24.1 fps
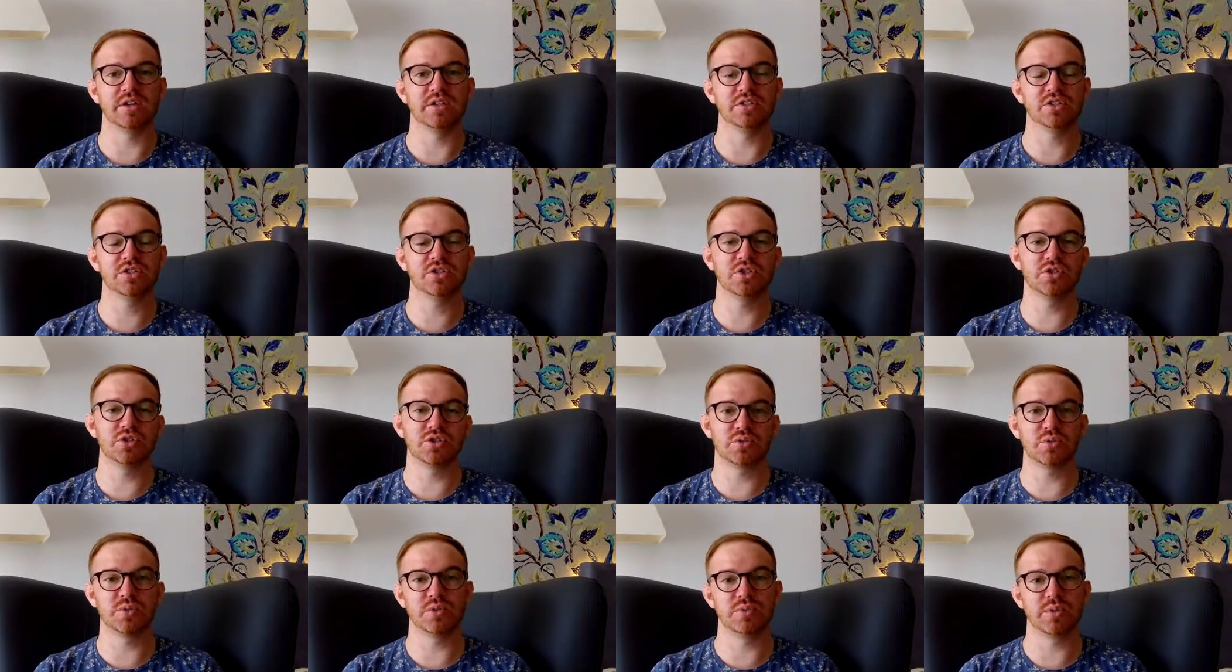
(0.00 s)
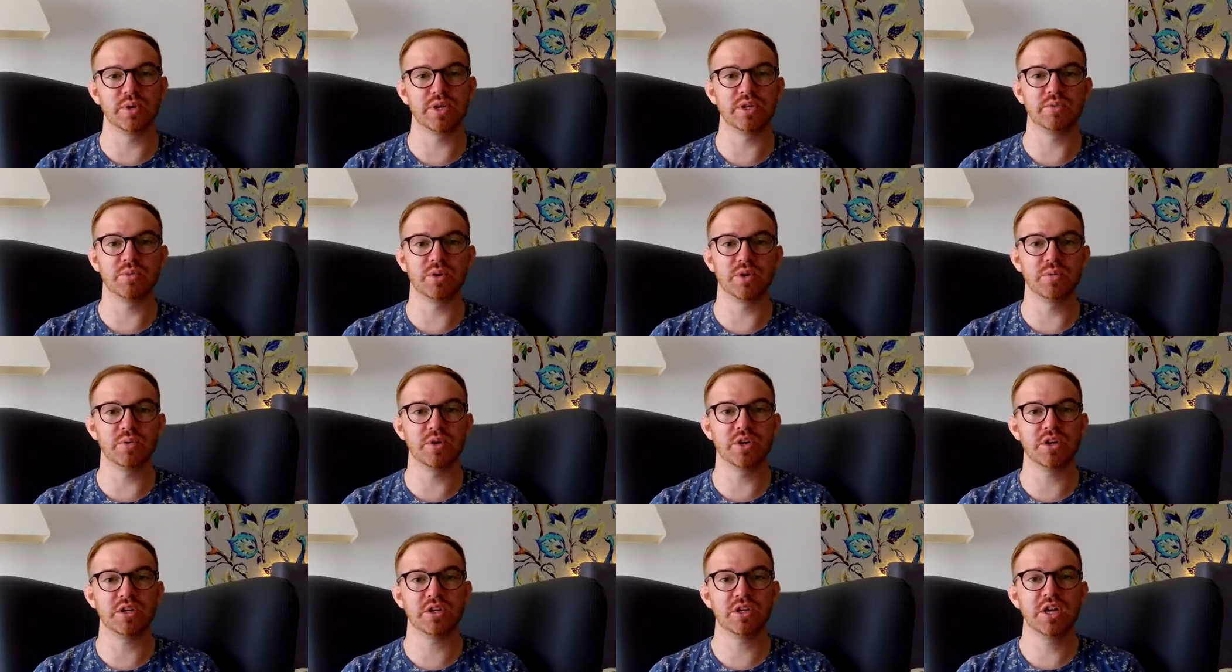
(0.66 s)
suits with where you want to
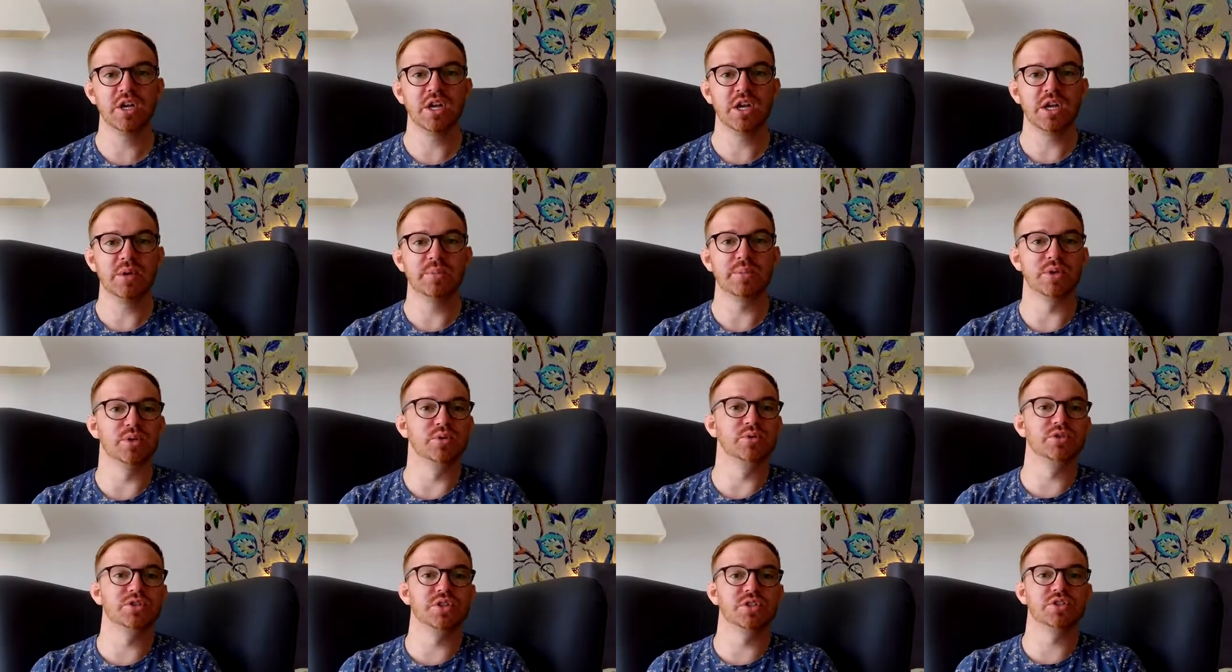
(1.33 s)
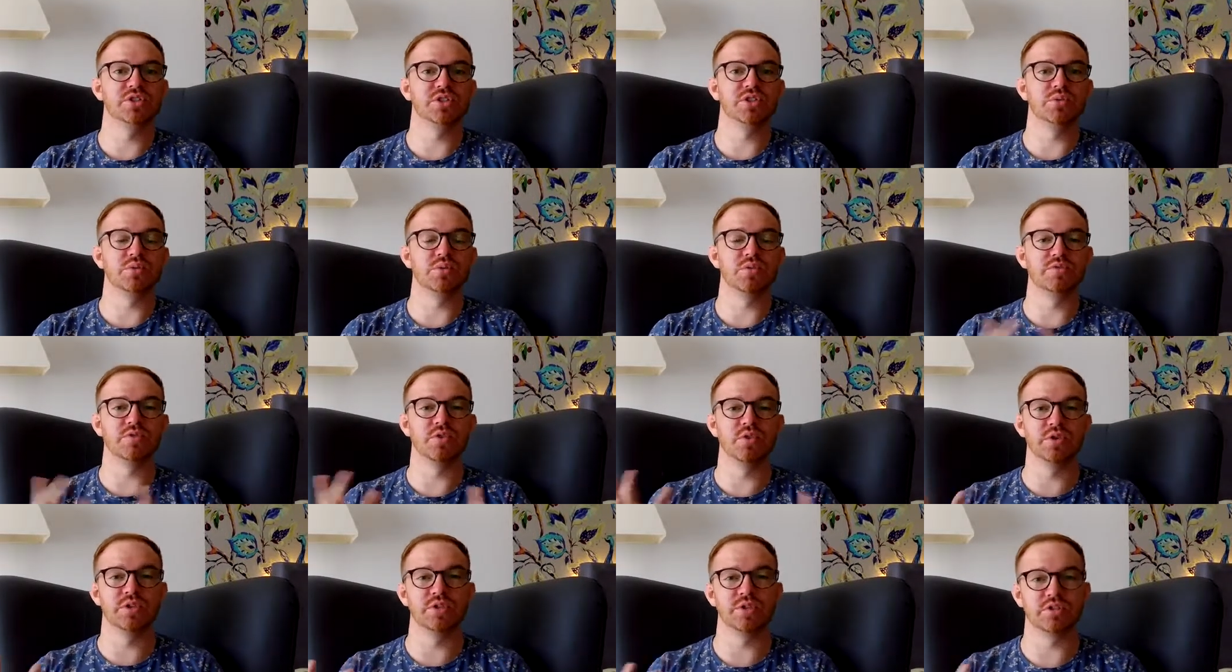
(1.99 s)
work, but also so you
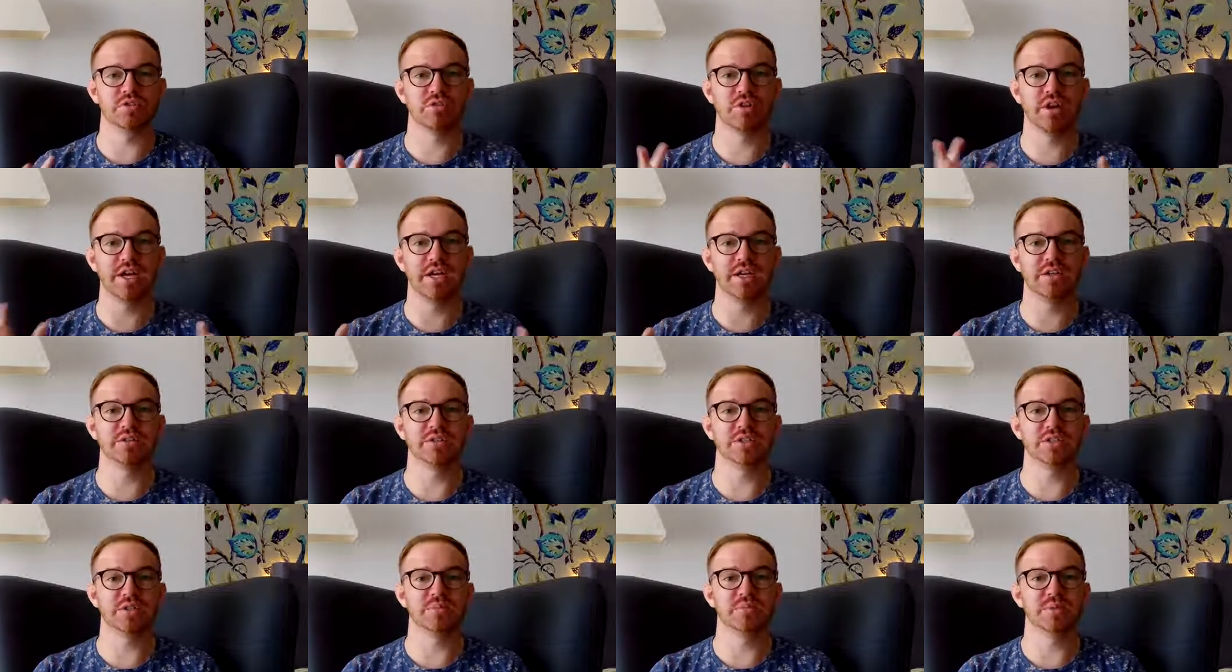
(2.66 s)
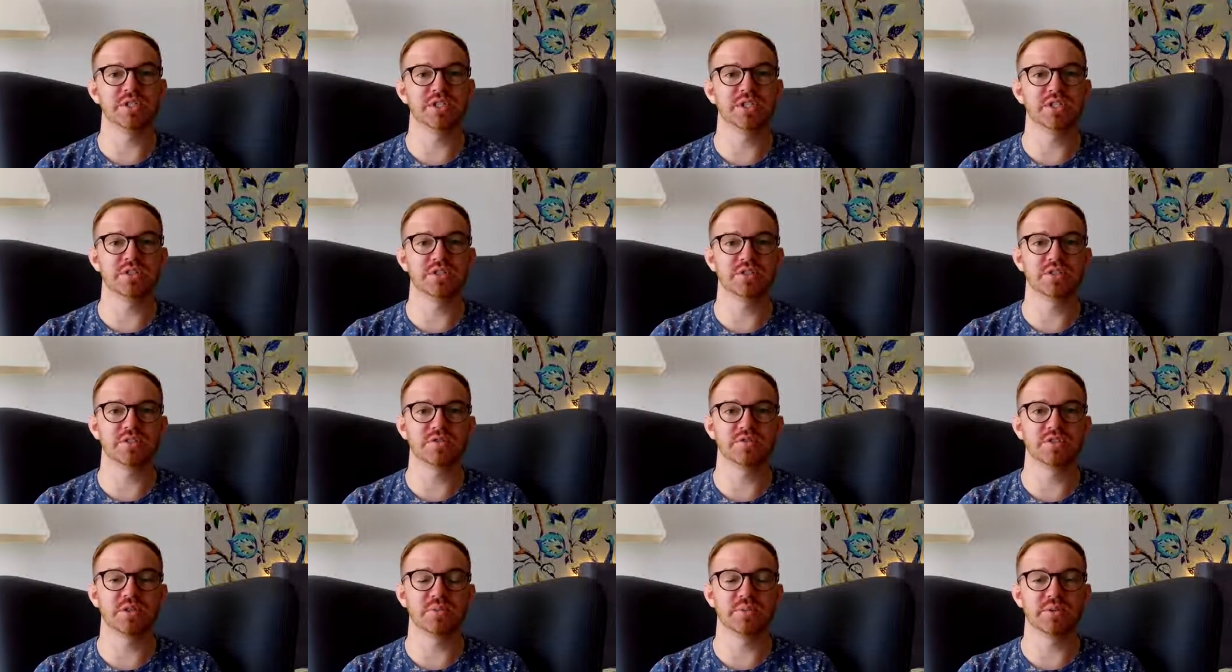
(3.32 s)
avoid the crowds and the
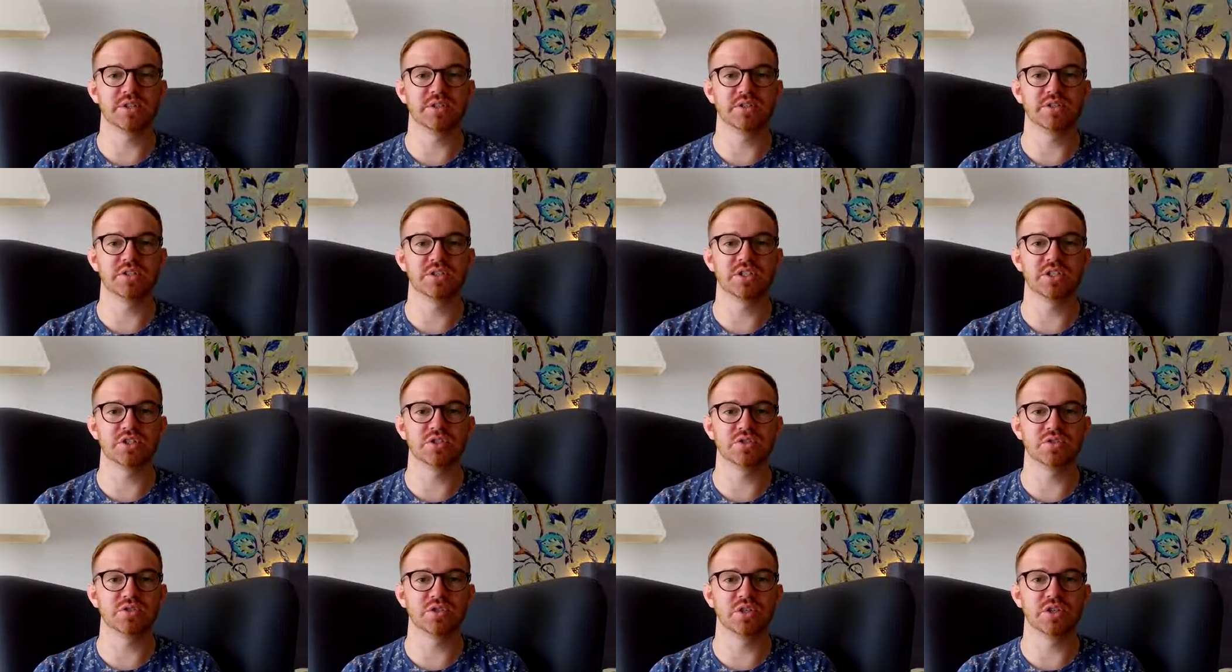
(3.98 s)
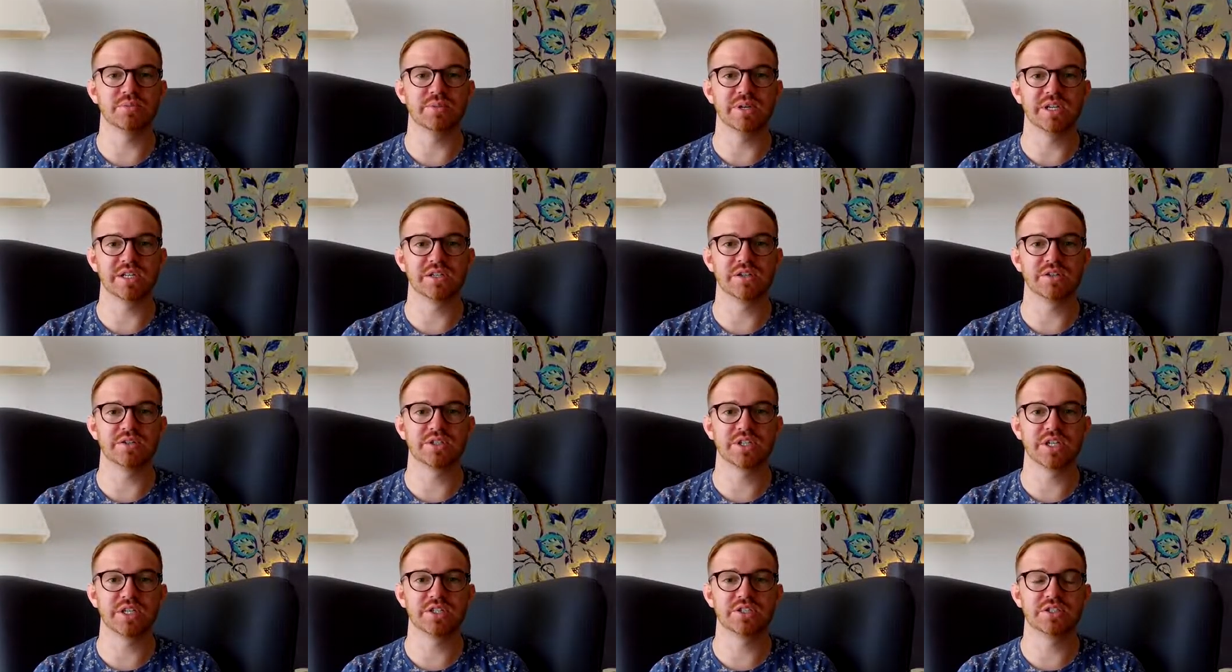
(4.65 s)
busyness of some of those digital nomad
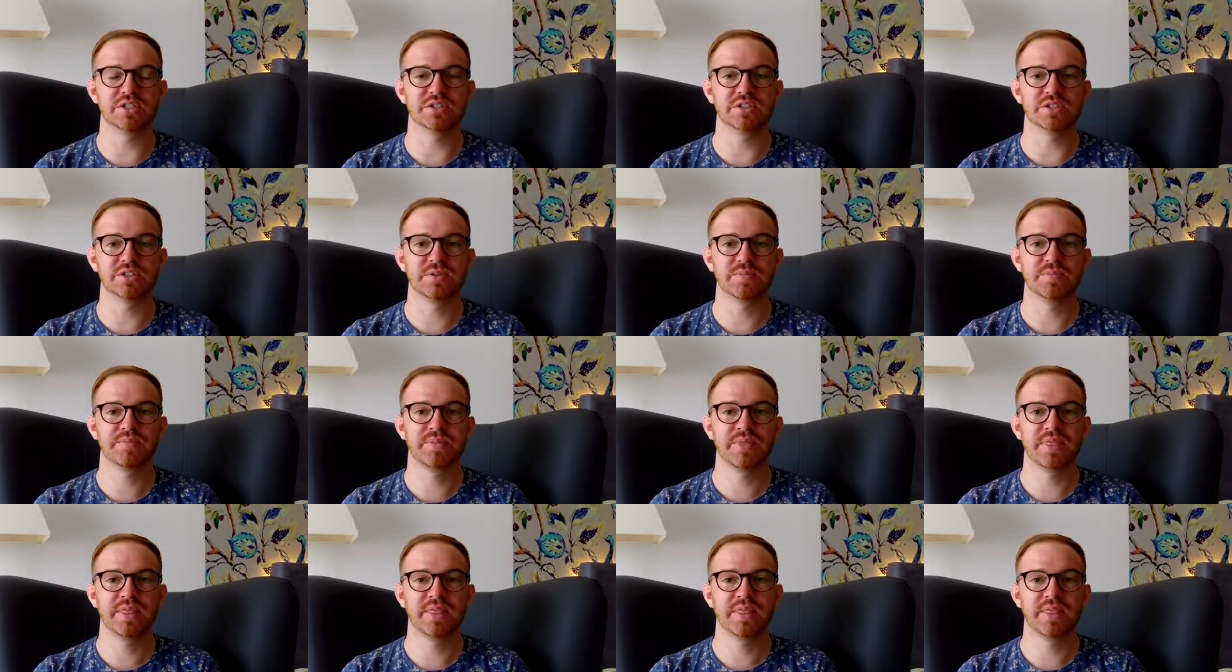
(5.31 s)
locations.